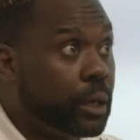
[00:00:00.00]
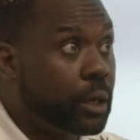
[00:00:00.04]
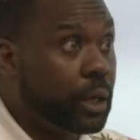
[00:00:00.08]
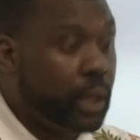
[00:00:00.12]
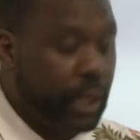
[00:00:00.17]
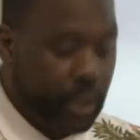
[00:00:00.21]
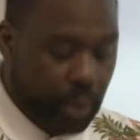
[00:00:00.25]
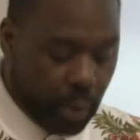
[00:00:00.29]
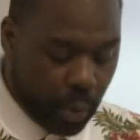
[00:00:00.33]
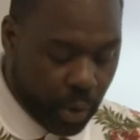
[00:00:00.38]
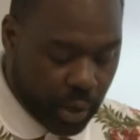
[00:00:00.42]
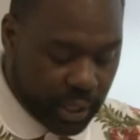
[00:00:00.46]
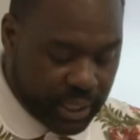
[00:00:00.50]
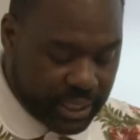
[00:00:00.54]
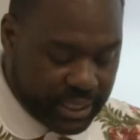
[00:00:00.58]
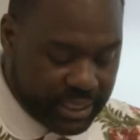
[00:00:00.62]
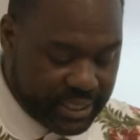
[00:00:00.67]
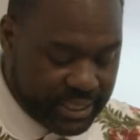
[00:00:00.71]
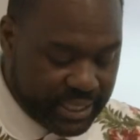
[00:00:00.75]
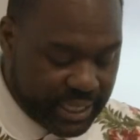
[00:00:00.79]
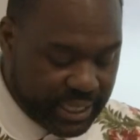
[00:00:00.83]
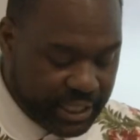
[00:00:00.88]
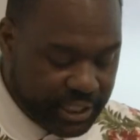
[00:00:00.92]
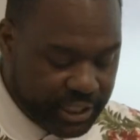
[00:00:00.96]
and
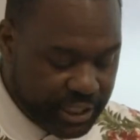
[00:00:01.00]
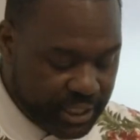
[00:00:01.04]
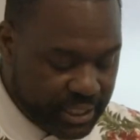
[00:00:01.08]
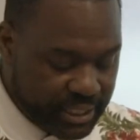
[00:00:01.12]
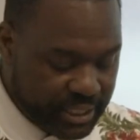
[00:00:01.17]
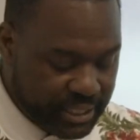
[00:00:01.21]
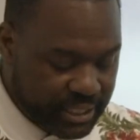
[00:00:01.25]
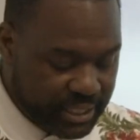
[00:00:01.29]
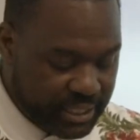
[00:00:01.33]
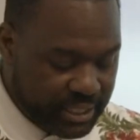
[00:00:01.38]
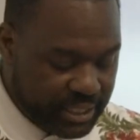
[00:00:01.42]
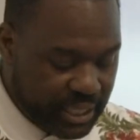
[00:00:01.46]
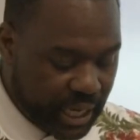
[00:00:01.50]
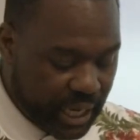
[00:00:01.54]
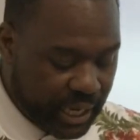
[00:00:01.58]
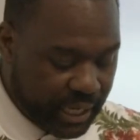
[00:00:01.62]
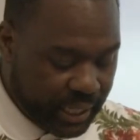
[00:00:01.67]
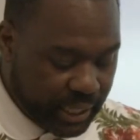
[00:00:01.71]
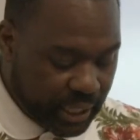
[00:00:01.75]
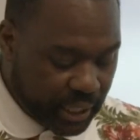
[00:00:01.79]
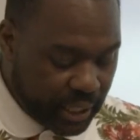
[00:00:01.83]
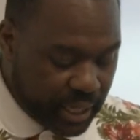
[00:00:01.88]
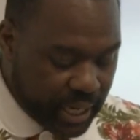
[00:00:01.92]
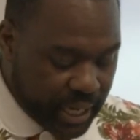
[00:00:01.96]
organization in
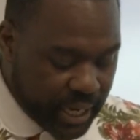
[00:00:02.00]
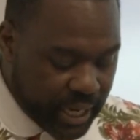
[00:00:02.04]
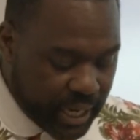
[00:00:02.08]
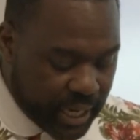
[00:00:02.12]
society,